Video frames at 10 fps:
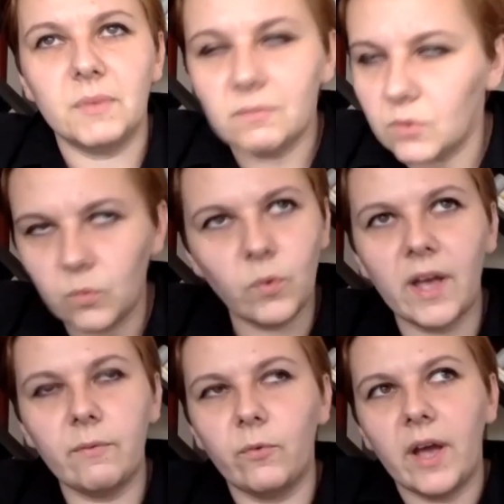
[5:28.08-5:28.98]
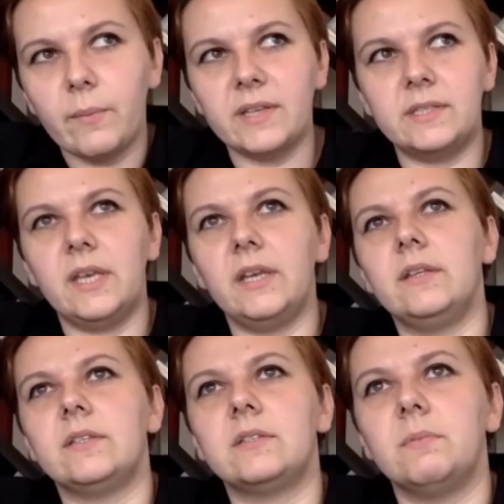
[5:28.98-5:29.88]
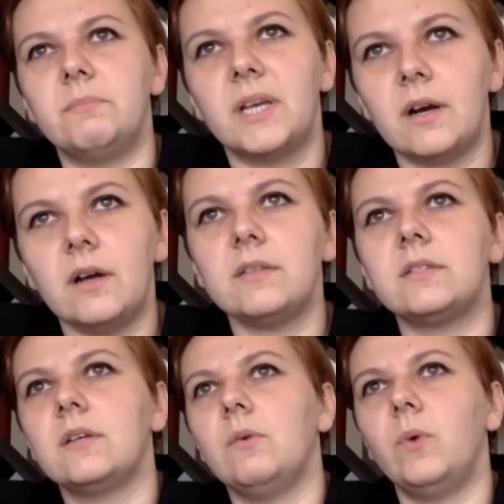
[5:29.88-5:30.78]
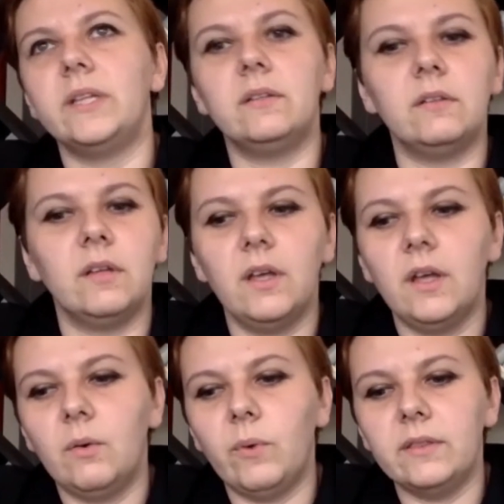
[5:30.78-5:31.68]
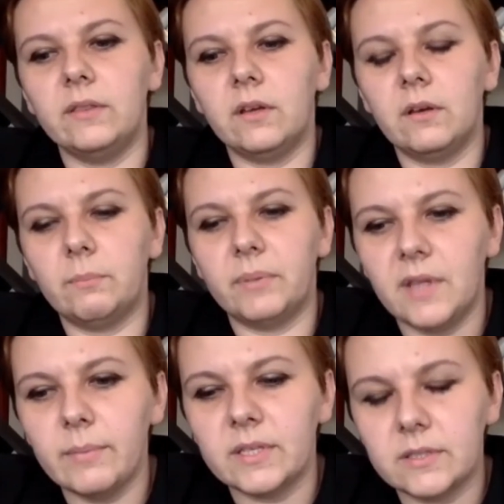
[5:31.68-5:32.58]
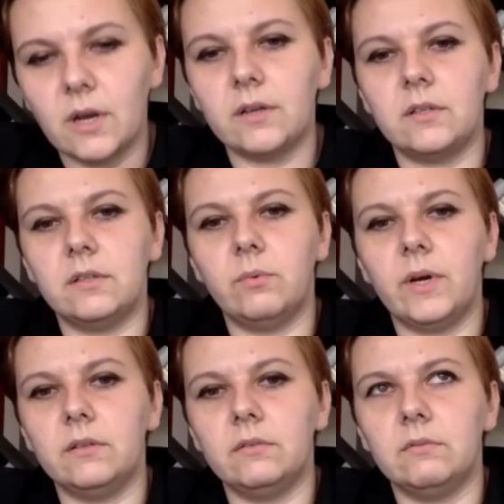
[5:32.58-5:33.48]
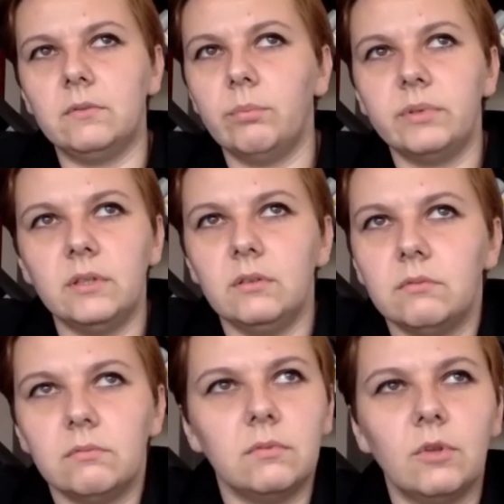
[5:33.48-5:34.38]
why am I saying this? Because when the pandemic started, when nobody